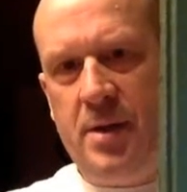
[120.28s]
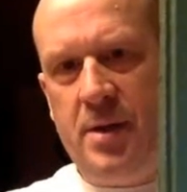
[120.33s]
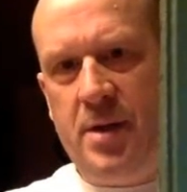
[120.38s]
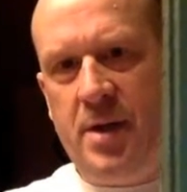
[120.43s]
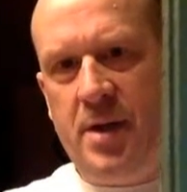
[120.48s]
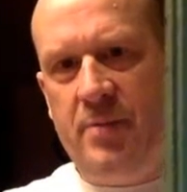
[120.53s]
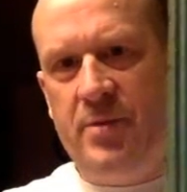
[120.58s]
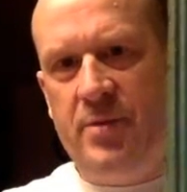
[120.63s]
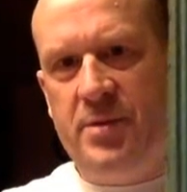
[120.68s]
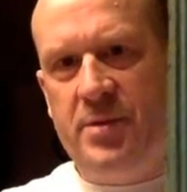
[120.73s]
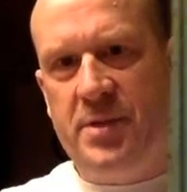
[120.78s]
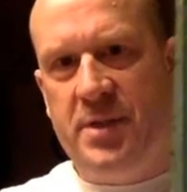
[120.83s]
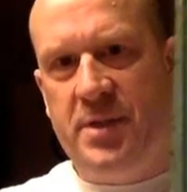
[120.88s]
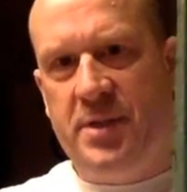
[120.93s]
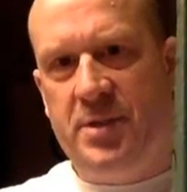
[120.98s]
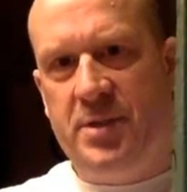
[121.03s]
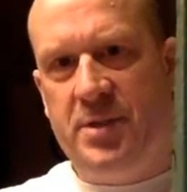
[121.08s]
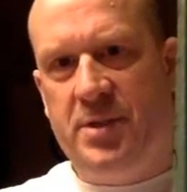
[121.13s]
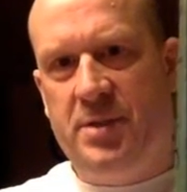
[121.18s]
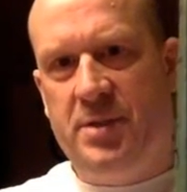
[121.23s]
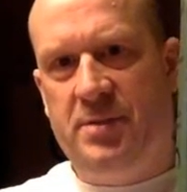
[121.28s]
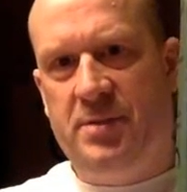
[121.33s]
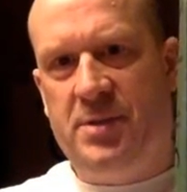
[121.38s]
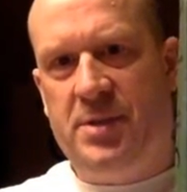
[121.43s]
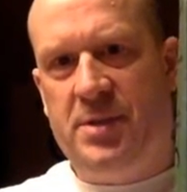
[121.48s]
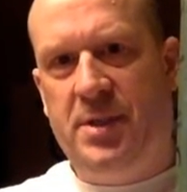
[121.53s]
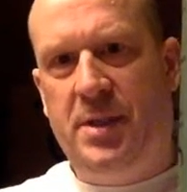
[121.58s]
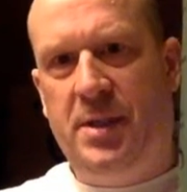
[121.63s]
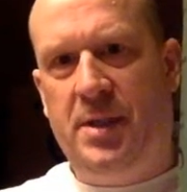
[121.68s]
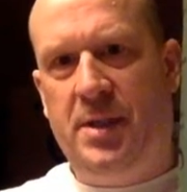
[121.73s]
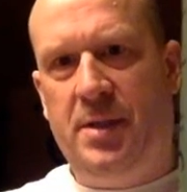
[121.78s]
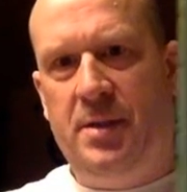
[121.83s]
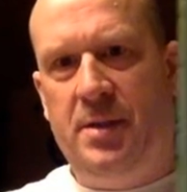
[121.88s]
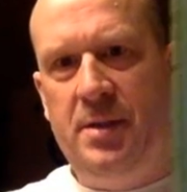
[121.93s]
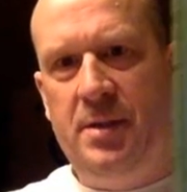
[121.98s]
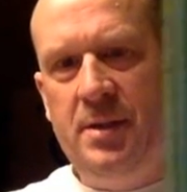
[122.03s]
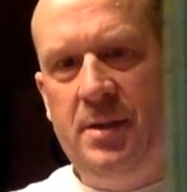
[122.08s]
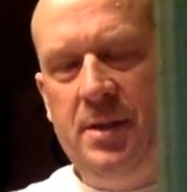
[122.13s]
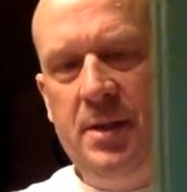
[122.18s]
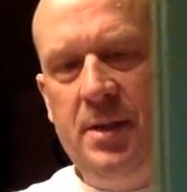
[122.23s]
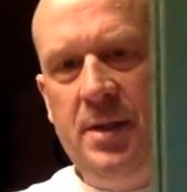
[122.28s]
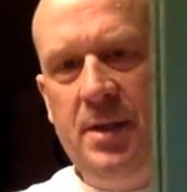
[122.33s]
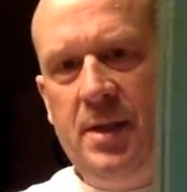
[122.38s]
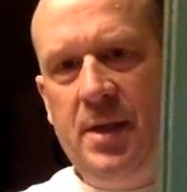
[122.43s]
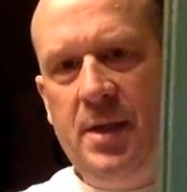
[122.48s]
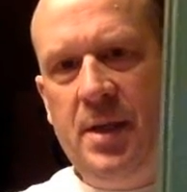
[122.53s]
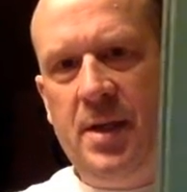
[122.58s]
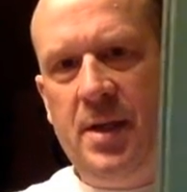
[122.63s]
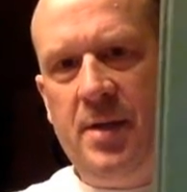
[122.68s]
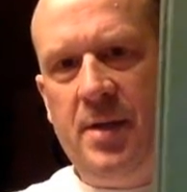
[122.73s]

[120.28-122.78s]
covers that she's seen. And